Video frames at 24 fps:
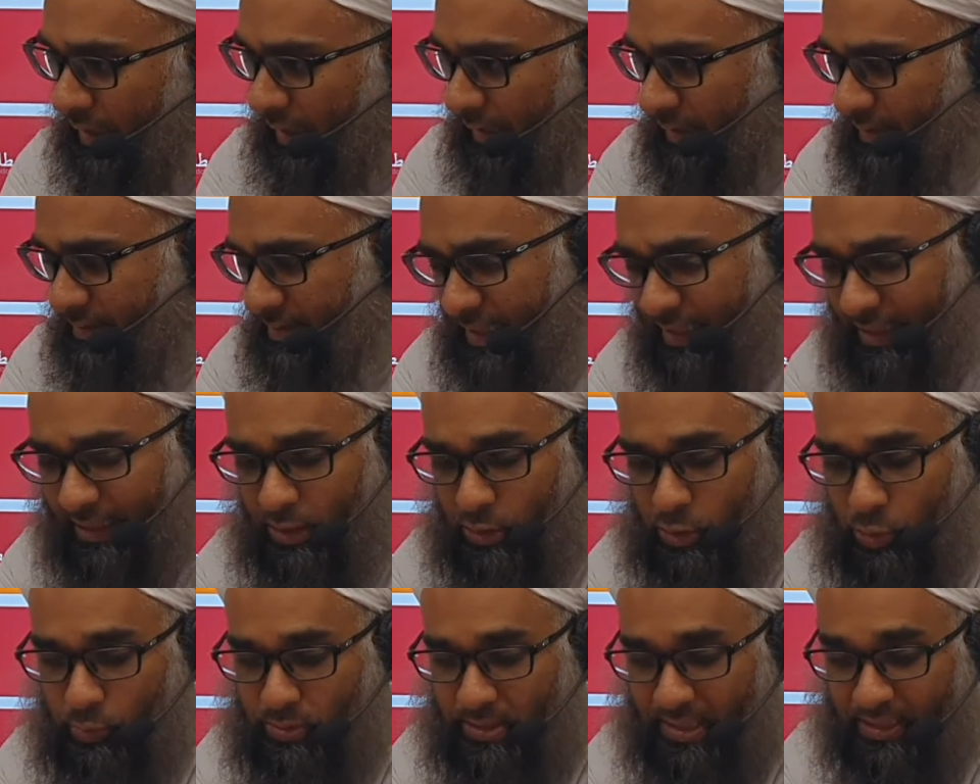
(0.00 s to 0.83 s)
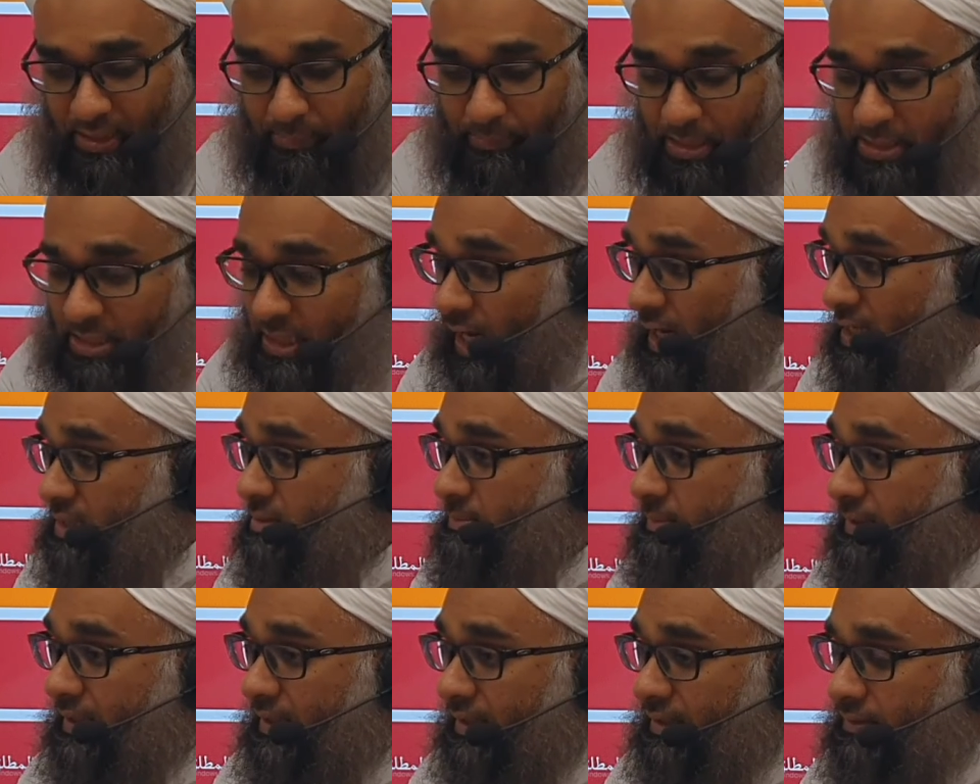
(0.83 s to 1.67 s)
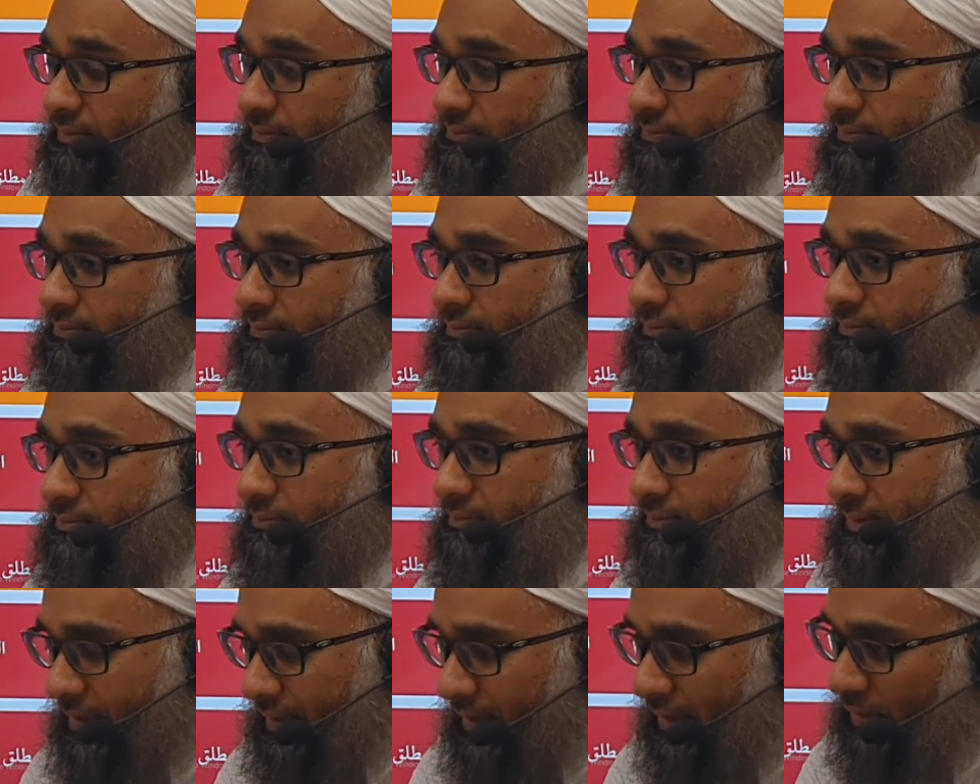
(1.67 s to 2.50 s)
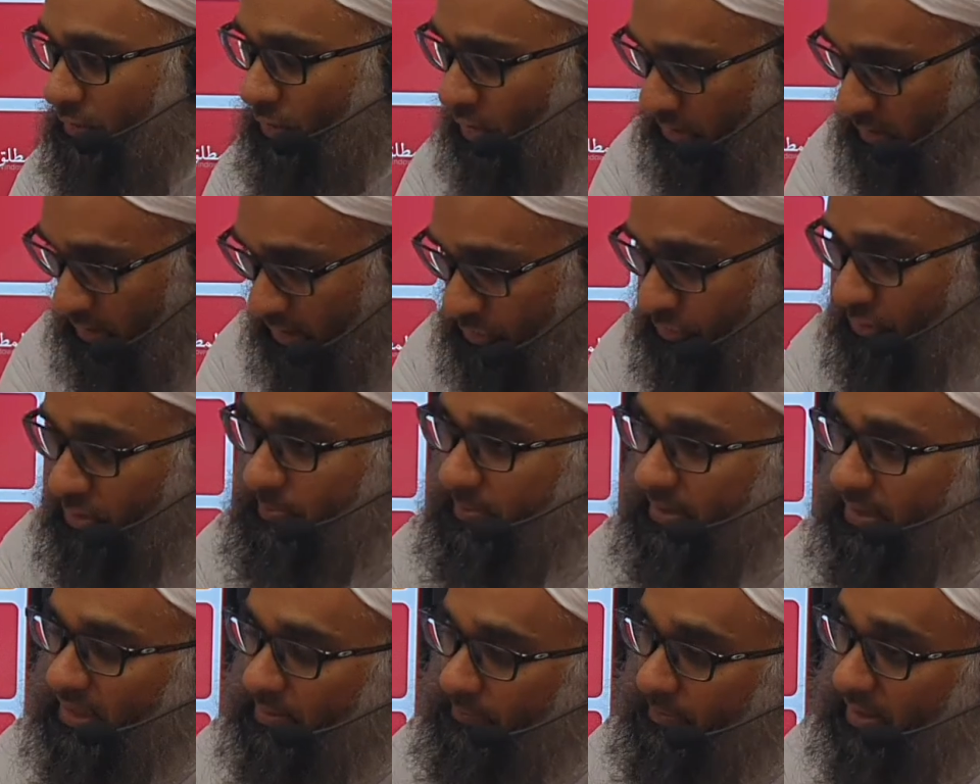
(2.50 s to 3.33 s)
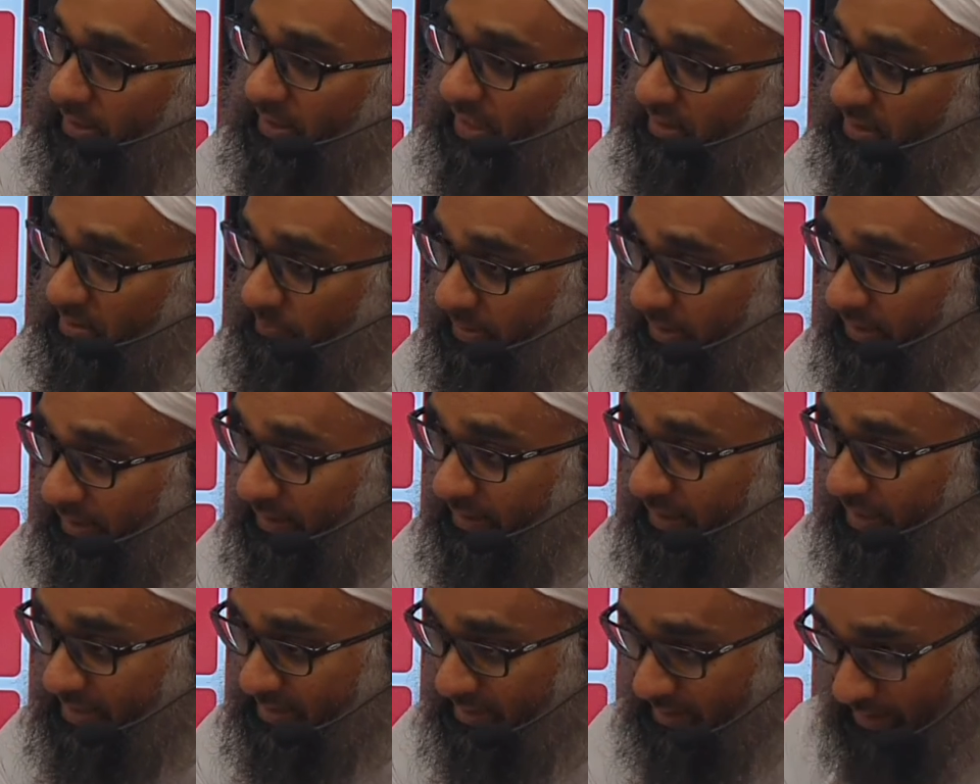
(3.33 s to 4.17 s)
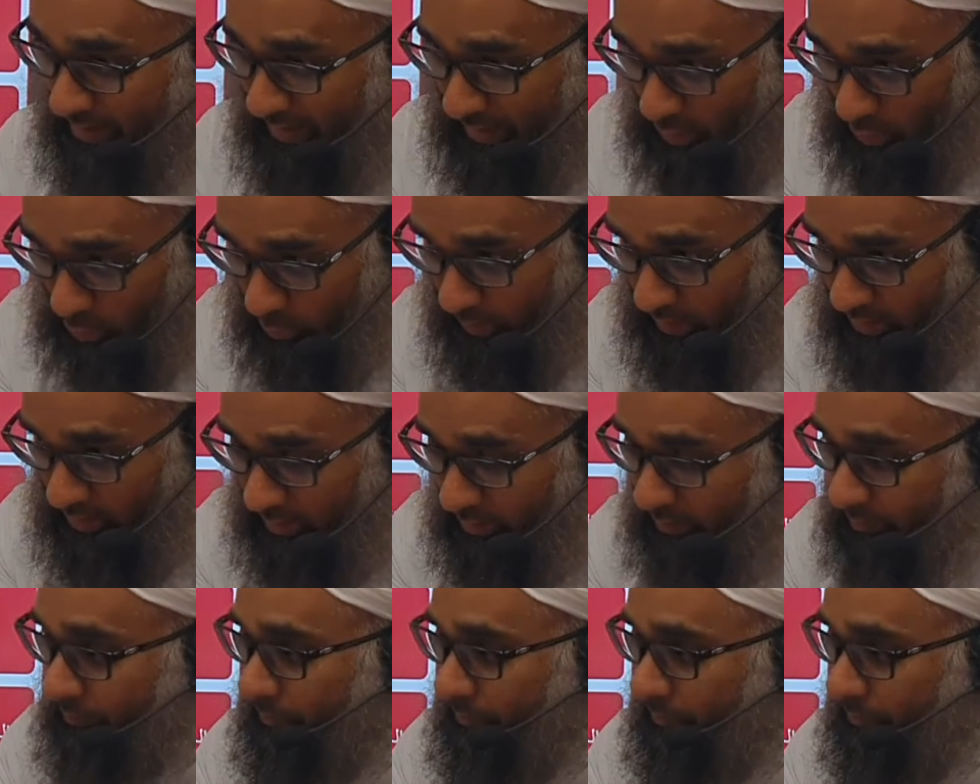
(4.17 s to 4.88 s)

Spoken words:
The second is use it in the majaz meaning, not the literal meaning, but another meaning that is linked to it.